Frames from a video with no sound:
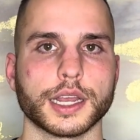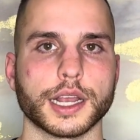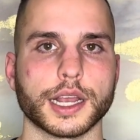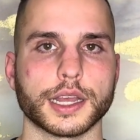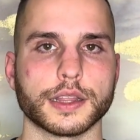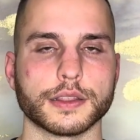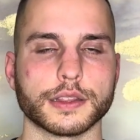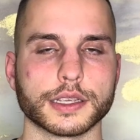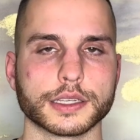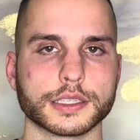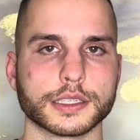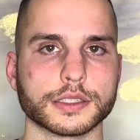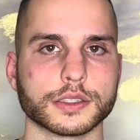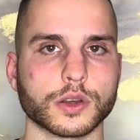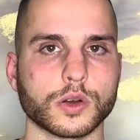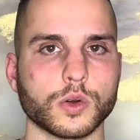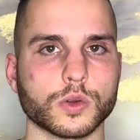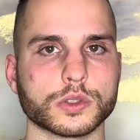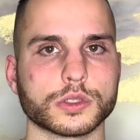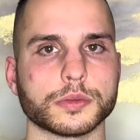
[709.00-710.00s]
And this is
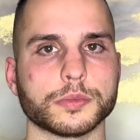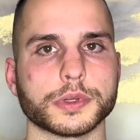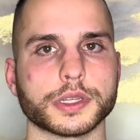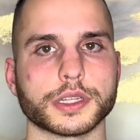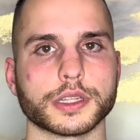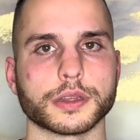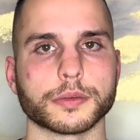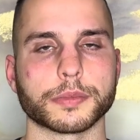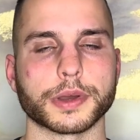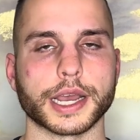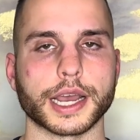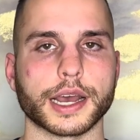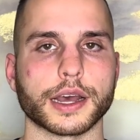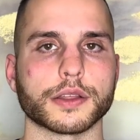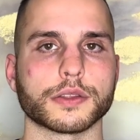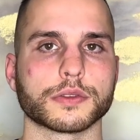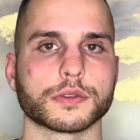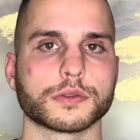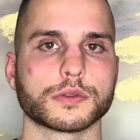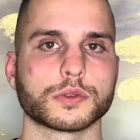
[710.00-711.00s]
ultimately a path
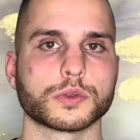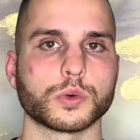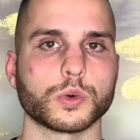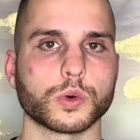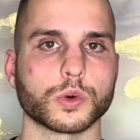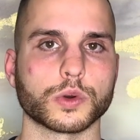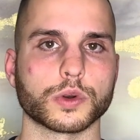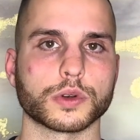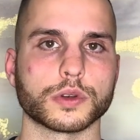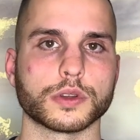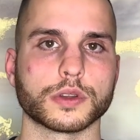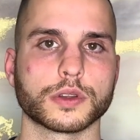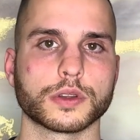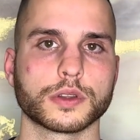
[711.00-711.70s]
toward